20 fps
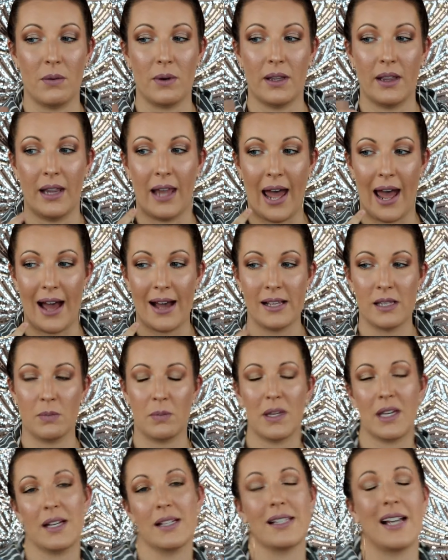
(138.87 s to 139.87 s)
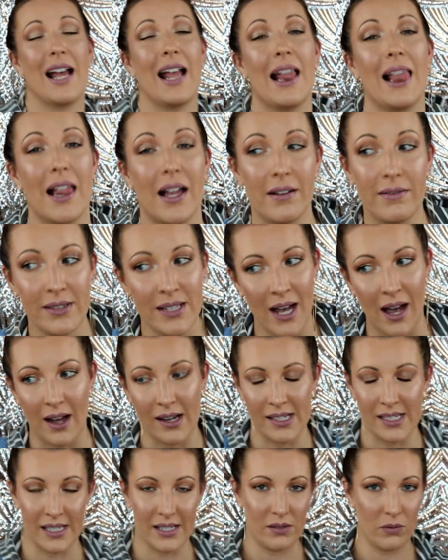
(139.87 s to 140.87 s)
would last because I love
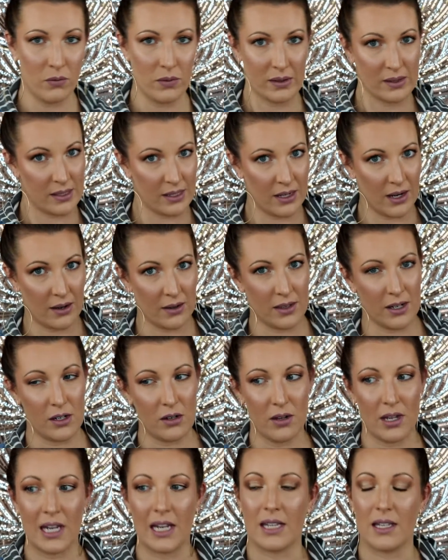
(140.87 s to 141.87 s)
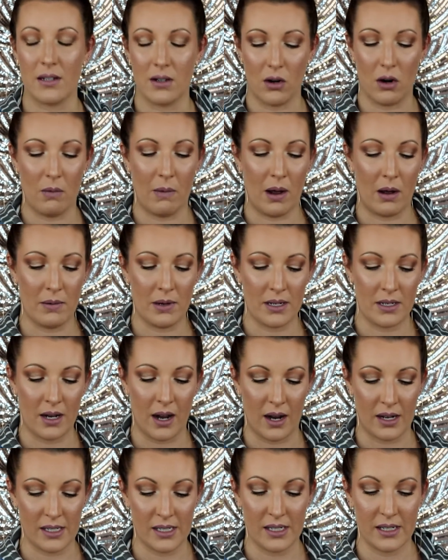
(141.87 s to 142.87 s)
TARTE. That's another thing you can get to know about me.
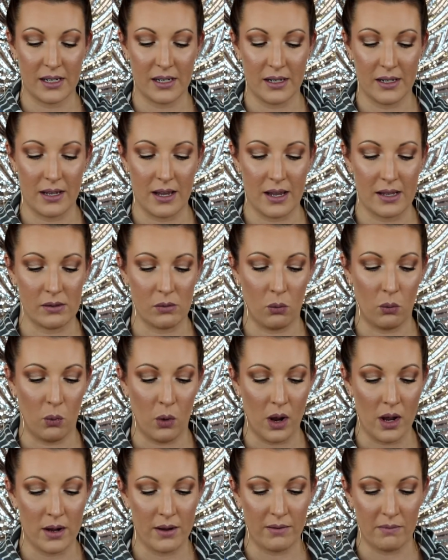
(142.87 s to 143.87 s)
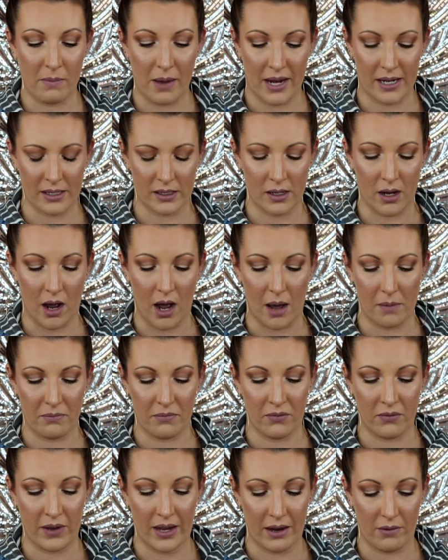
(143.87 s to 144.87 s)
TARTE is one of my
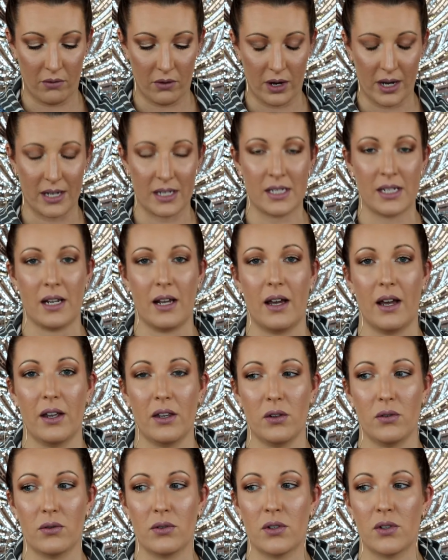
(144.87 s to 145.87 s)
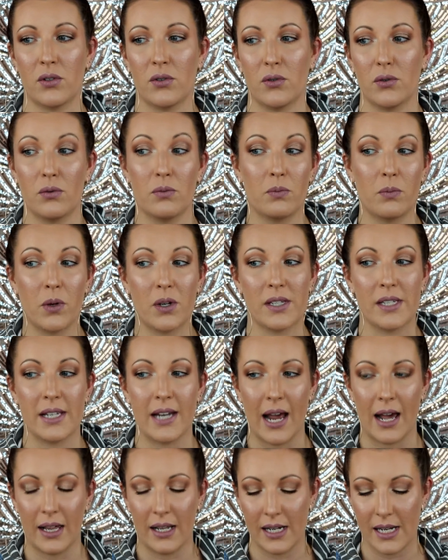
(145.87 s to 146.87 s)
top favorite YouTube
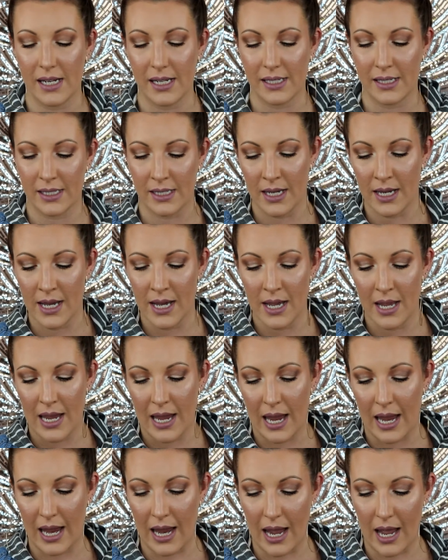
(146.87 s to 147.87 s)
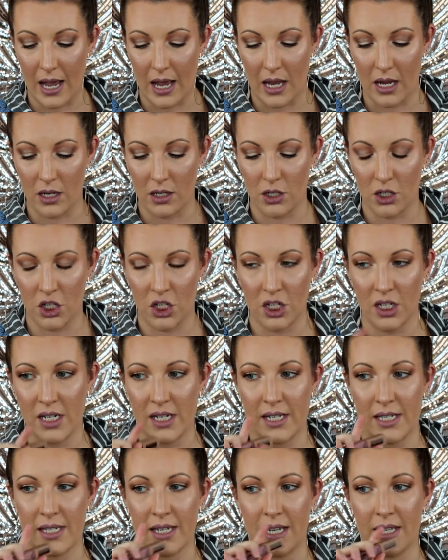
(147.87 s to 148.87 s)
personalities, and
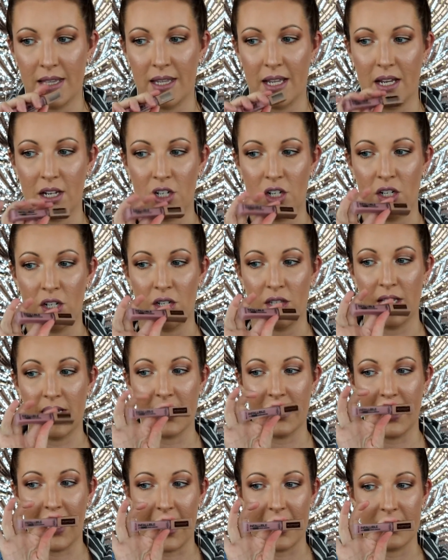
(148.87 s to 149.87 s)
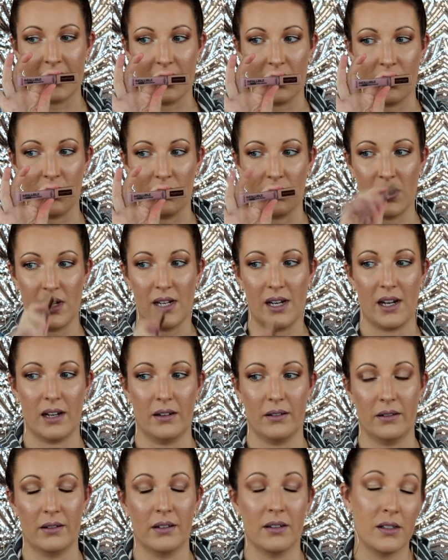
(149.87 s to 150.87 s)
she said that this lasted through eating.
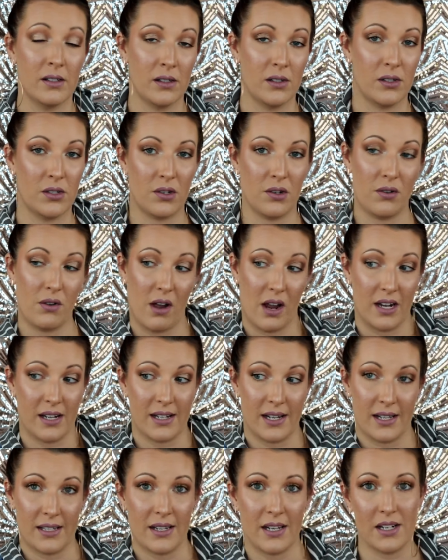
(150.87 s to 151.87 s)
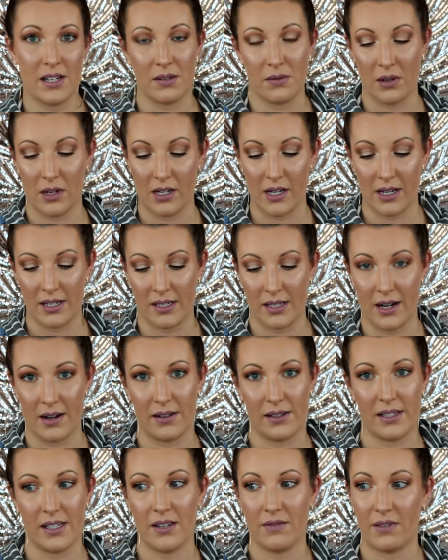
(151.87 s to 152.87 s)
So I guess I just want to test it out
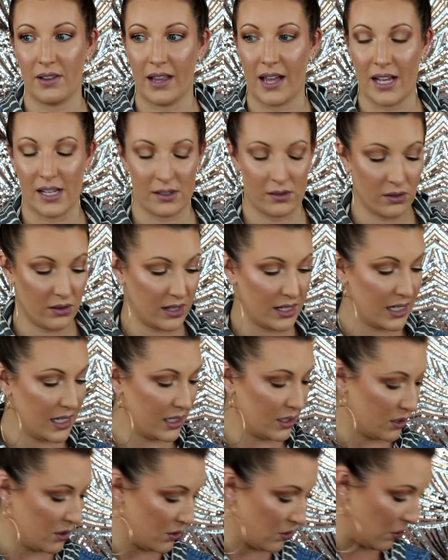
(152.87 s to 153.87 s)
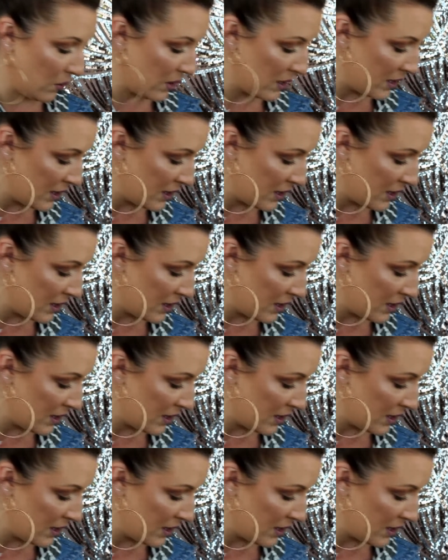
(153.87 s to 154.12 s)
and see if it lasts through eating too.